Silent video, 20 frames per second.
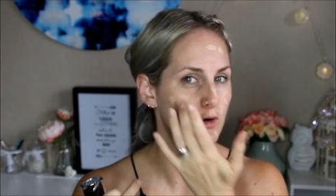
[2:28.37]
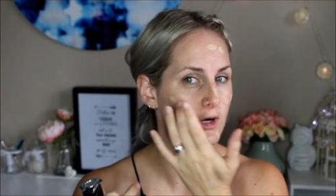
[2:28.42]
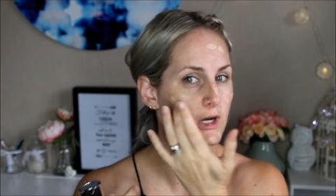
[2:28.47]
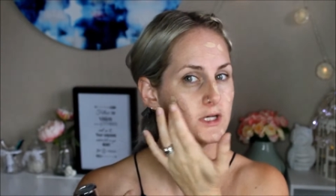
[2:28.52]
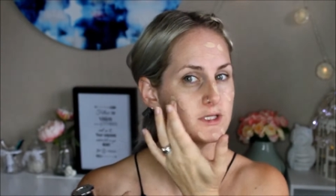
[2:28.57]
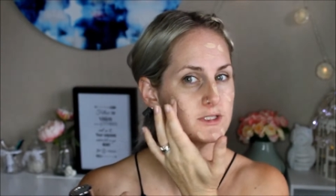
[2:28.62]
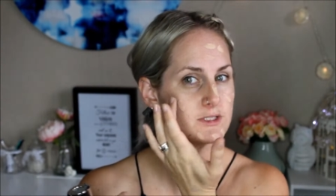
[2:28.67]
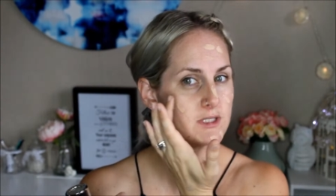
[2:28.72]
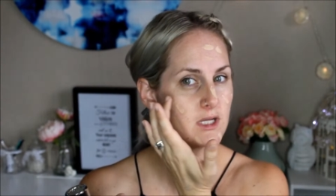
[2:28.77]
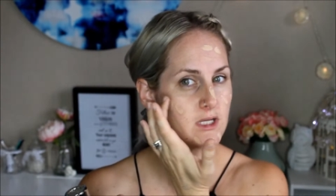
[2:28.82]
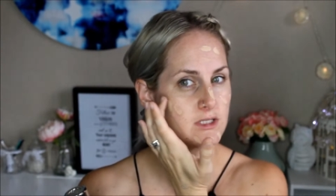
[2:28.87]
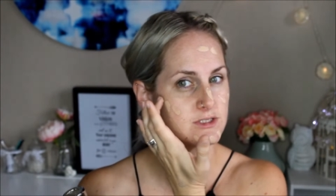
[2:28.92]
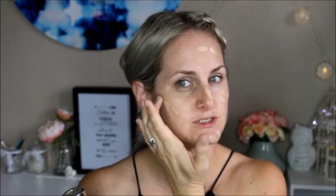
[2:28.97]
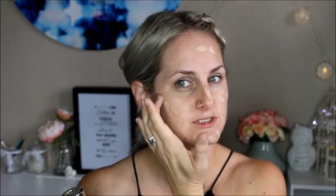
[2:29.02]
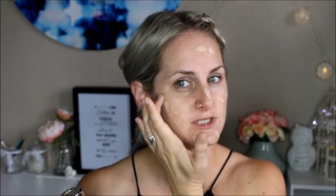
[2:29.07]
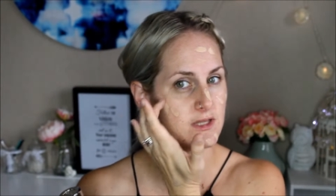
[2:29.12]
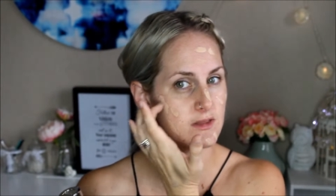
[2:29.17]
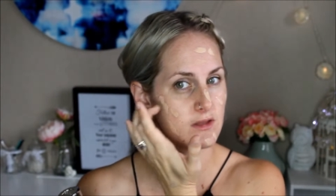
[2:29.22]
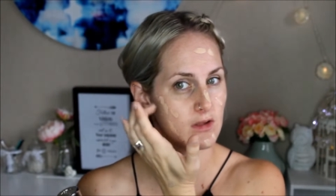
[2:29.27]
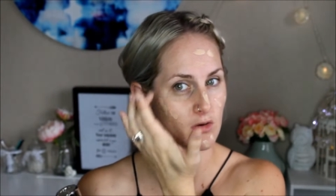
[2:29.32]
and I decided to
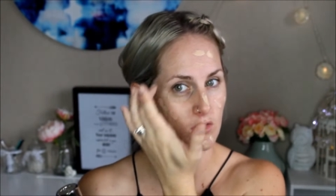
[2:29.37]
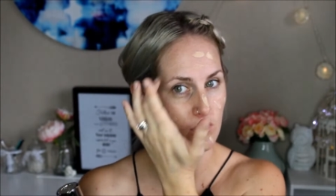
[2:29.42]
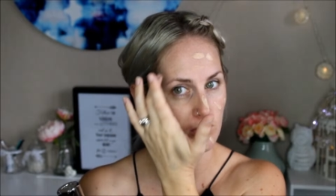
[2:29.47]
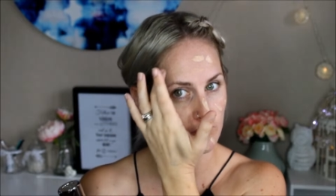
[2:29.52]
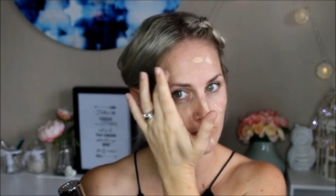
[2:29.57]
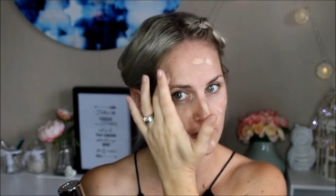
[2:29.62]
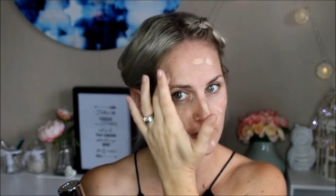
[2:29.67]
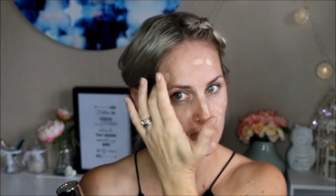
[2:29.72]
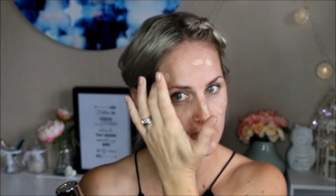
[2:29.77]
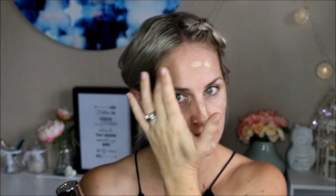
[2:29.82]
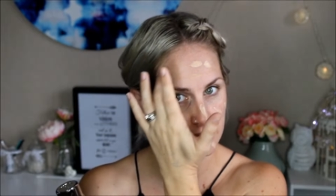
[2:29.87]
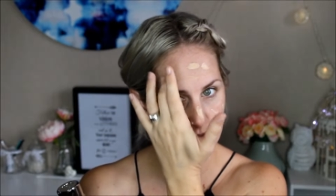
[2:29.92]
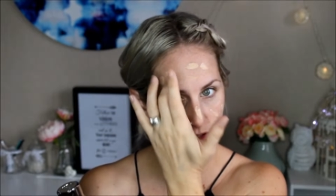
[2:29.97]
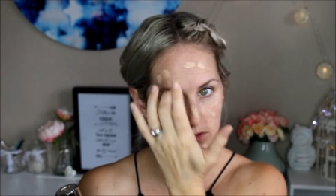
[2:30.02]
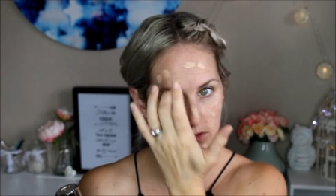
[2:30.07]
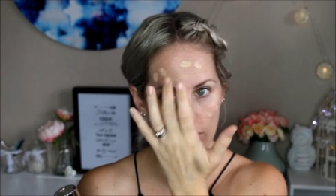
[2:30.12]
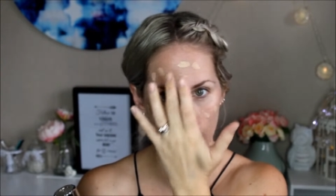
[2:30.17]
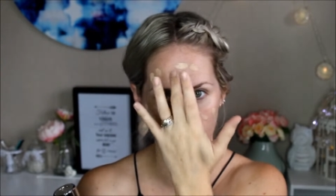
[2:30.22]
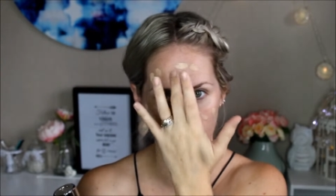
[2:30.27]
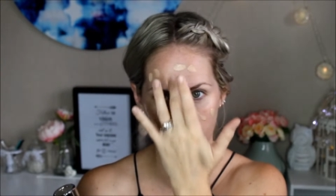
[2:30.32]
take that off because I
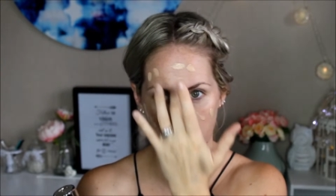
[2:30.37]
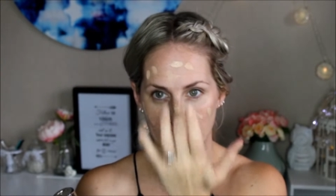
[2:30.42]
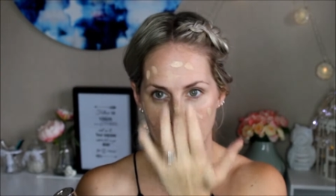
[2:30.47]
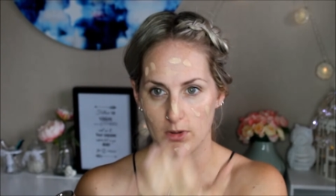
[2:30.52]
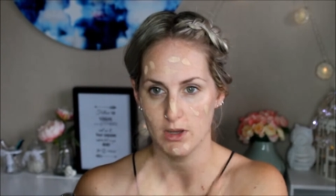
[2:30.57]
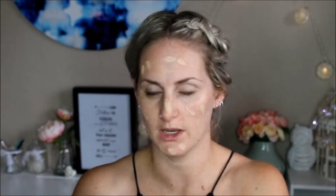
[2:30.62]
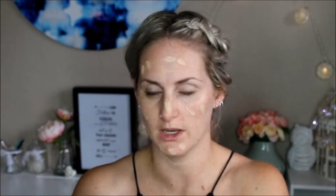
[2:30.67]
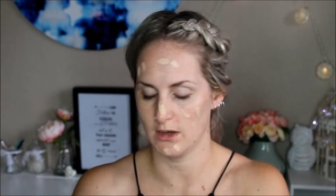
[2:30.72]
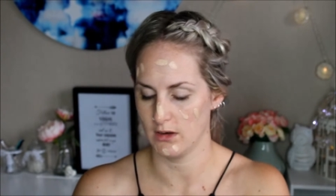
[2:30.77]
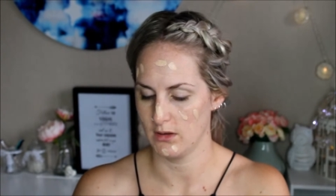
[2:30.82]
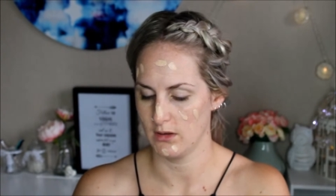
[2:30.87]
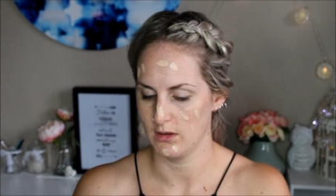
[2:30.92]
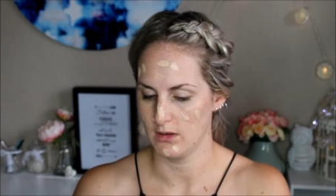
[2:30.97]
thought that might